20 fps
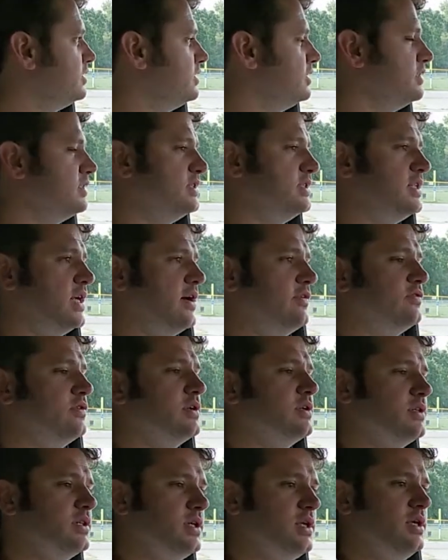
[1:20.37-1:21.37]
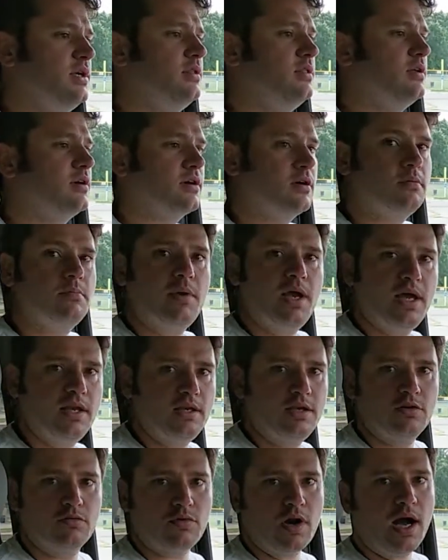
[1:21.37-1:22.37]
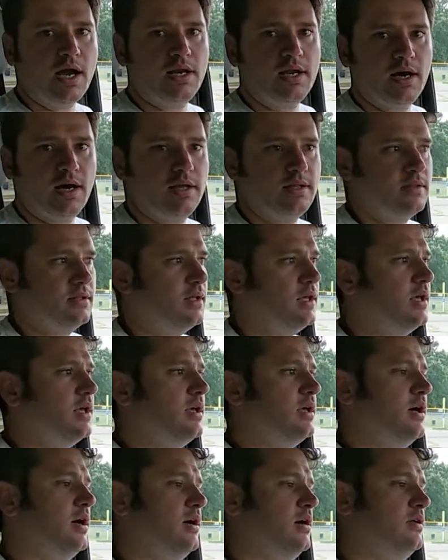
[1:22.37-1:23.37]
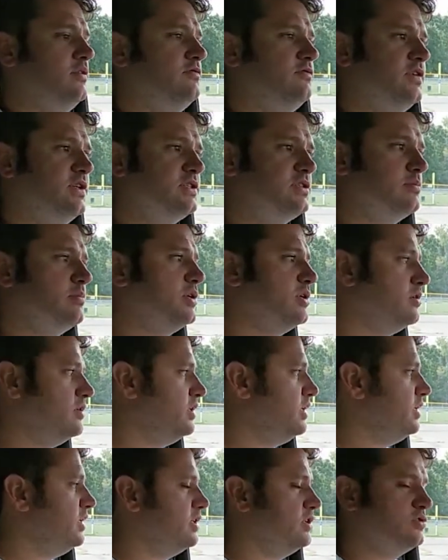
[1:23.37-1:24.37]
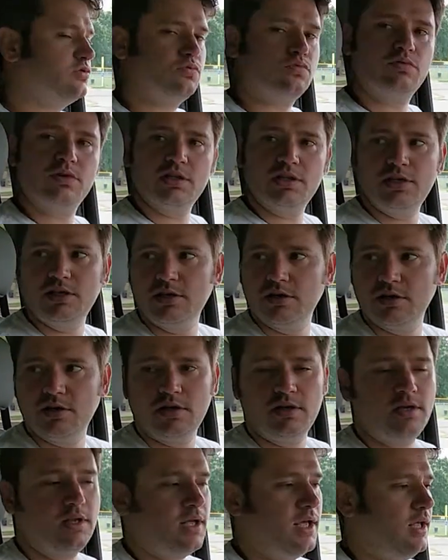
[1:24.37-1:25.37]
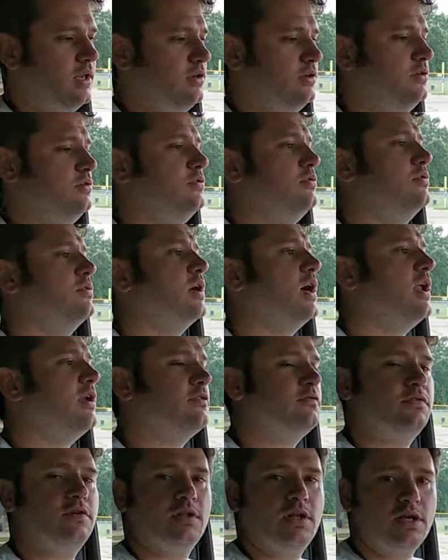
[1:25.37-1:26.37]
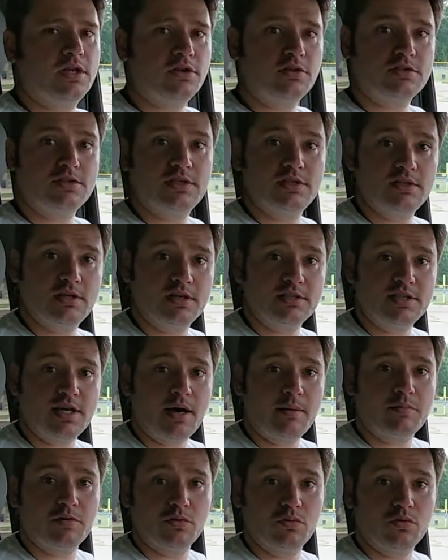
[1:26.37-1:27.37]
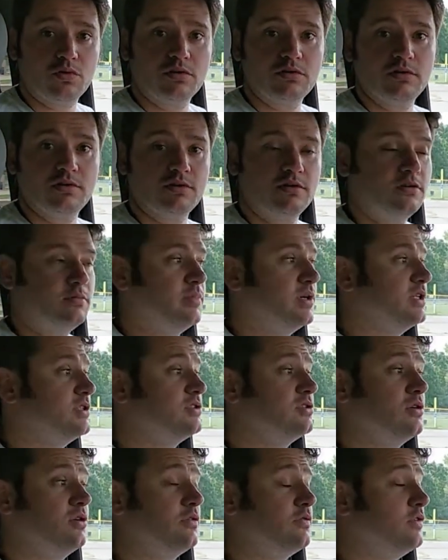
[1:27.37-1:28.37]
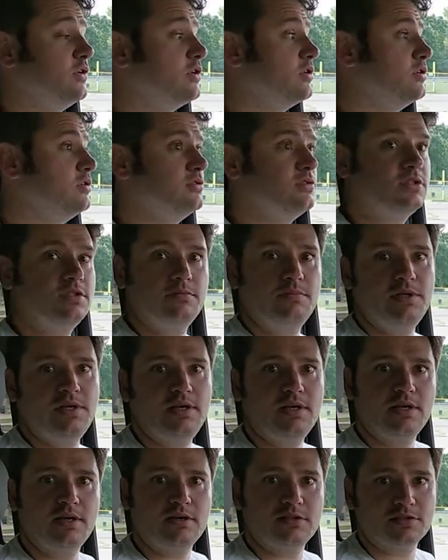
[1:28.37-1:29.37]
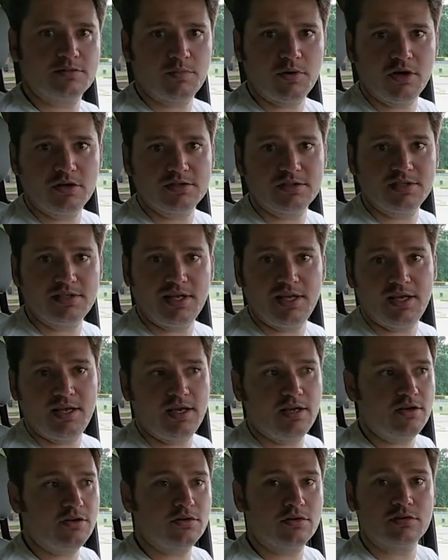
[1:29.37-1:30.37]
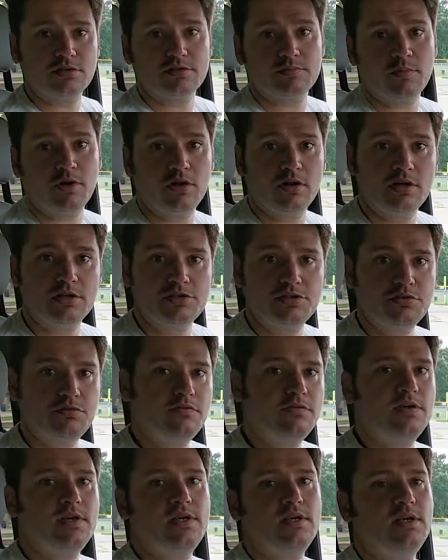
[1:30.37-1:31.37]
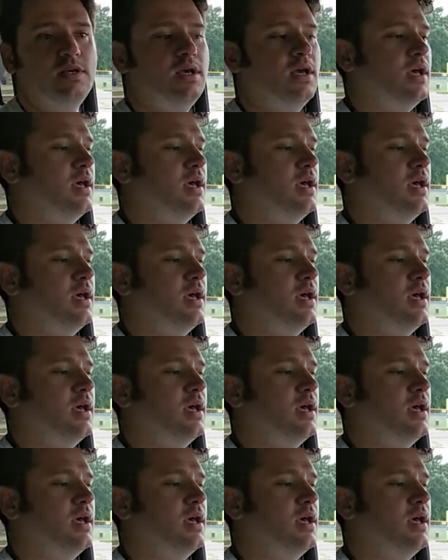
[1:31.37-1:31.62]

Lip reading: is definitely the commanding ride height. Visibility is really good, and you kind of feel like you're sitting on top of the world a little bit. So if you're used to being in a small sedan or a small SUV,